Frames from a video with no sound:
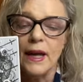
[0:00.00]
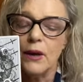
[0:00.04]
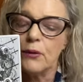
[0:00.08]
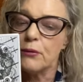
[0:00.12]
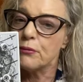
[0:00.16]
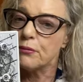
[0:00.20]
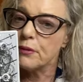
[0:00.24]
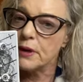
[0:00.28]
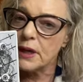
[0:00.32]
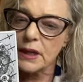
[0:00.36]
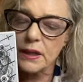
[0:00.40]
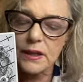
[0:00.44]

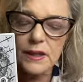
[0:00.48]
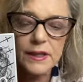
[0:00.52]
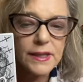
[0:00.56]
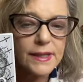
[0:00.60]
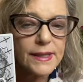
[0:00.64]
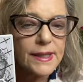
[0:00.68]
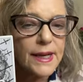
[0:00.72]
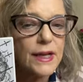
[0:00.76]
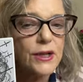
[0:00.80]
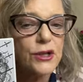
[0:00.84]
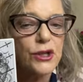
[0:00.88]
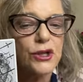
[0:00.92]
Really
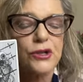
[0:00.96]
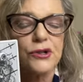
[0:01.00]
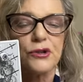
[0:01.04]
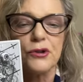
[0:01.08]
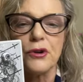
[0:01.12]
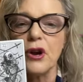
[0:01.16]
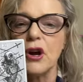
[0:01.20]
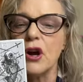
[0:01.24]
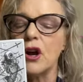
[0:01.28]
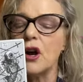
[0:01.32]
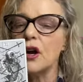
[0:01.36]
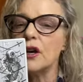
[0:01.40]
stay
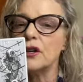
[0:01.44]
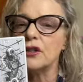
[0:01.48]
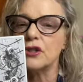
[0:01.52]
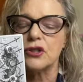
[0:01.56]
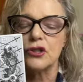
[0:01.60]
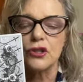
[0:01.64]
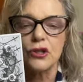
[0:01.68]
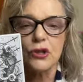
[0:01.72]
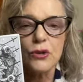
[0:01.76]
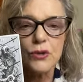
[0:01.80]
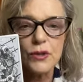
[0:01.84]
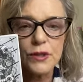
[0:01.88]
strong.
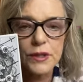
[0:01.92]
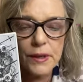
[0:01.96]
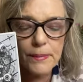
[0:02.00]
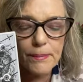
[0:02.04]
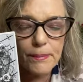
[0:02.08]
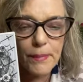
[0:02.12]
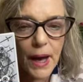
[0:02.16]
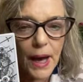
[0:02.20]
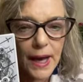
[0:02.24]
Do some